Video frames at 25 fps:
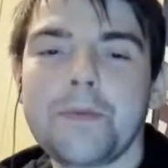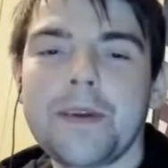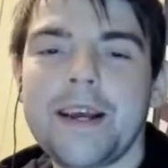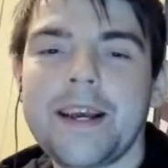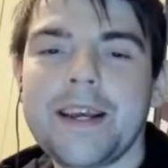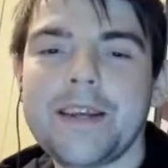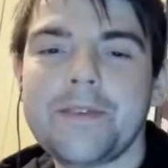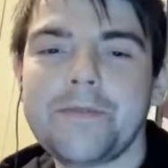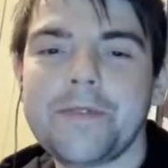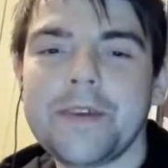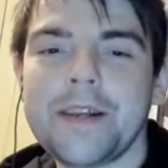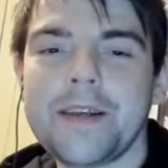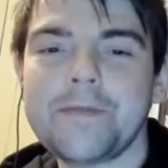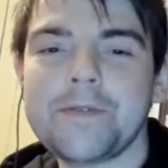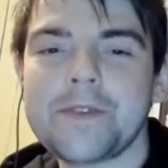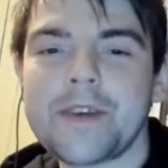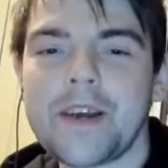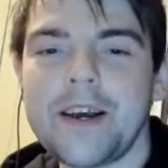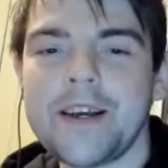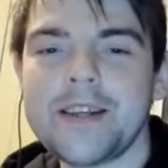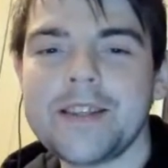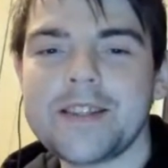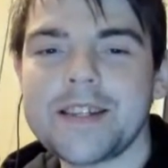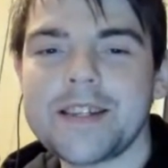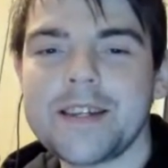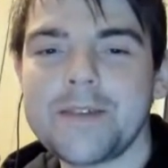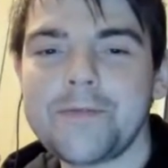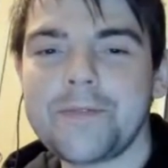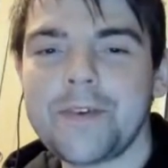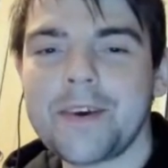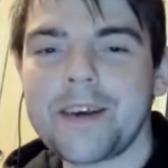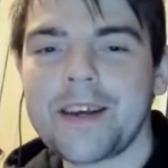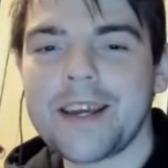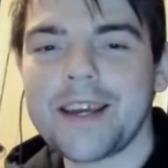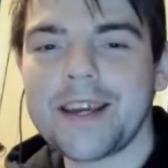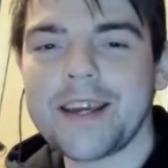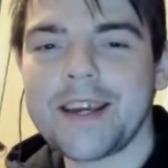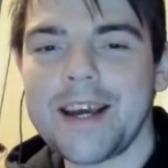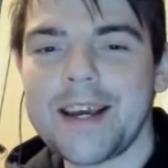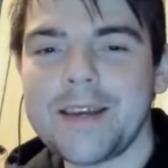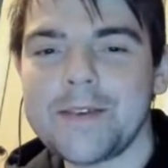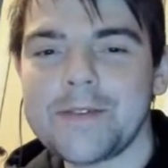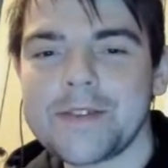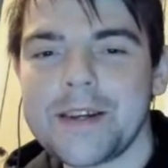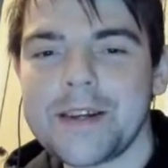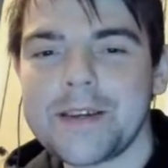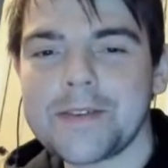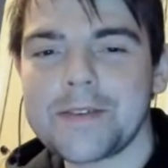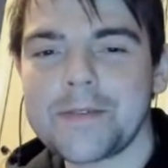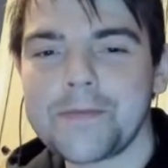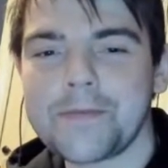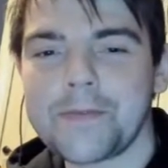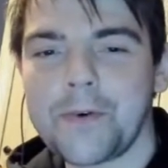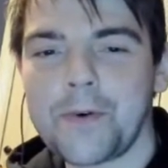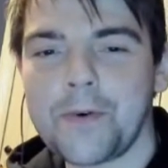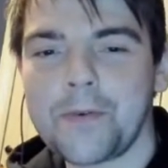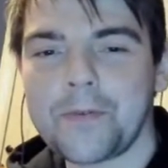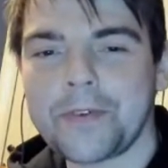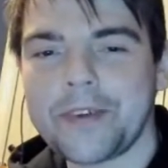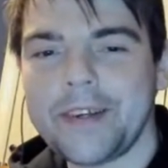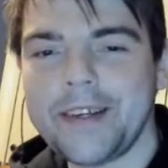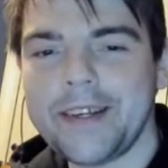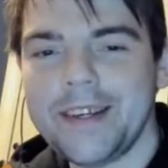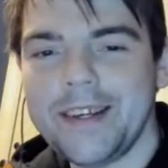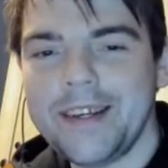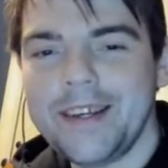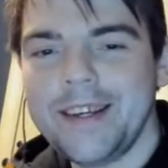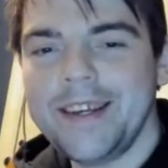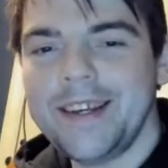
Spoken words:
plane for them going to the fucking game, so they have to forfeit.